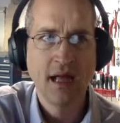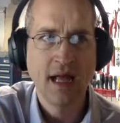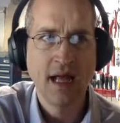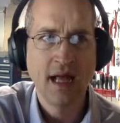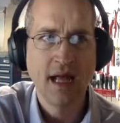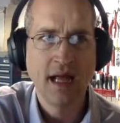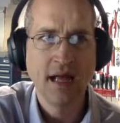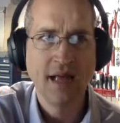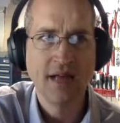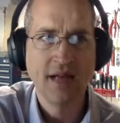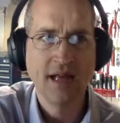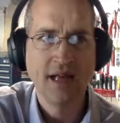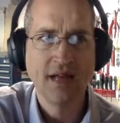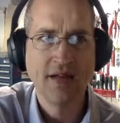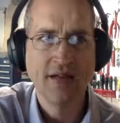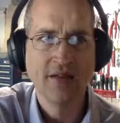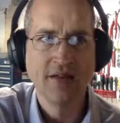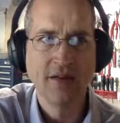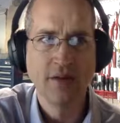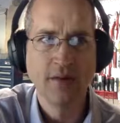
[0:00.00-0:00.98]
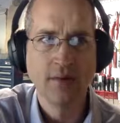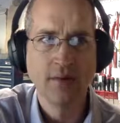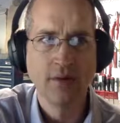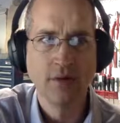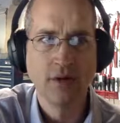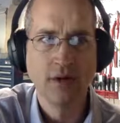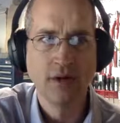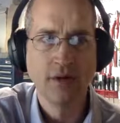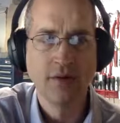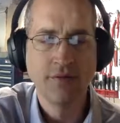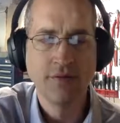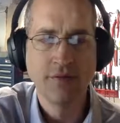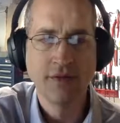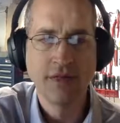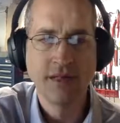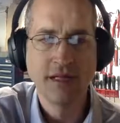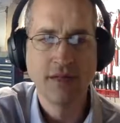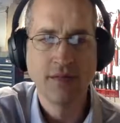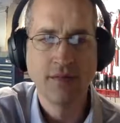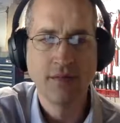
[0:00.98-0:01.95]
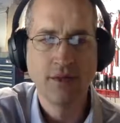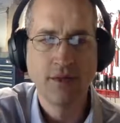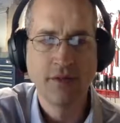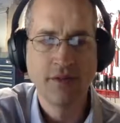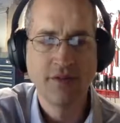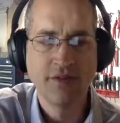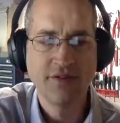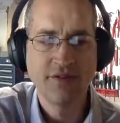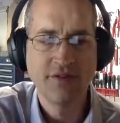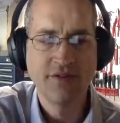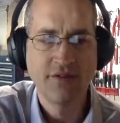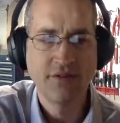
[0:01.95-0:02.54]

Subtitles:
and has a number of unique components.